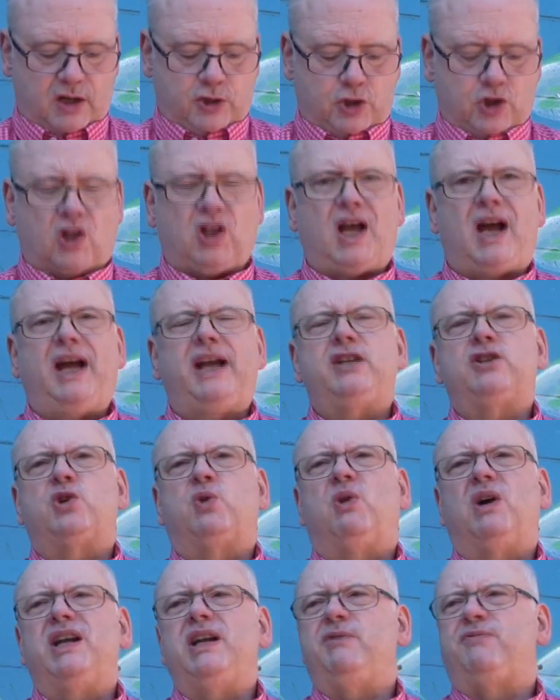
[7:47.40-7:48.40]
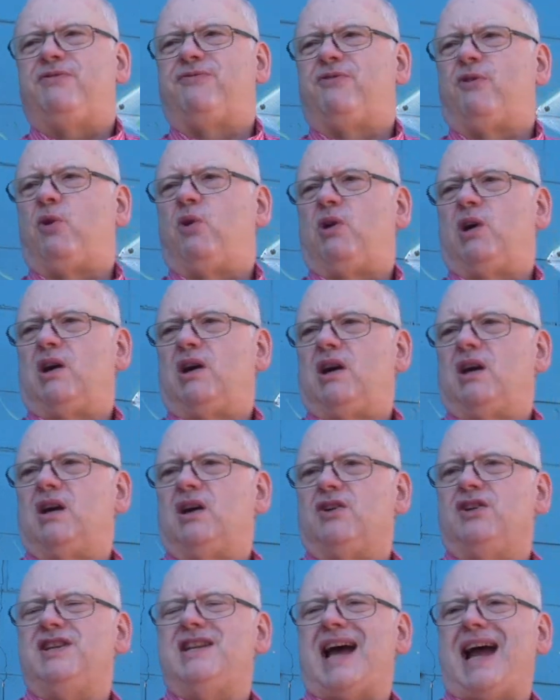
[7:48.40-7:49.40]
July 24,
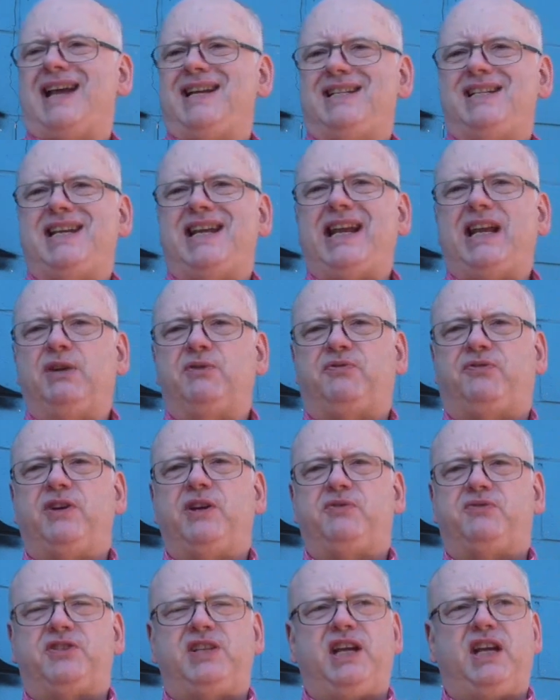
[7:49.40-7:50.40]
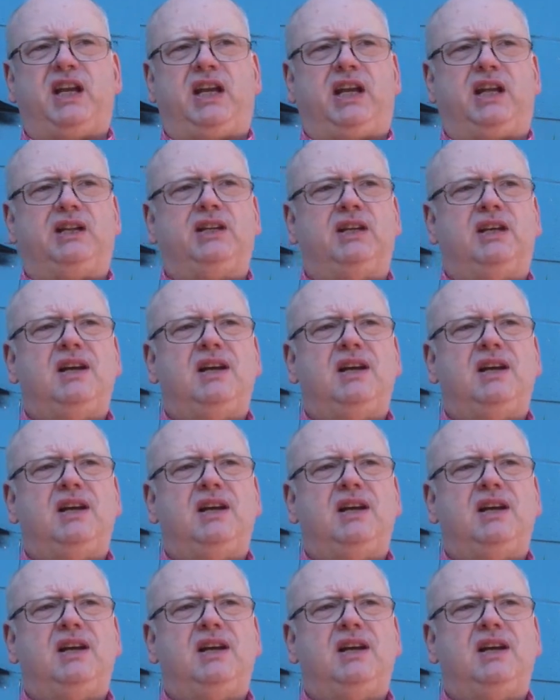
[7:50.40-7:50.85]
1915.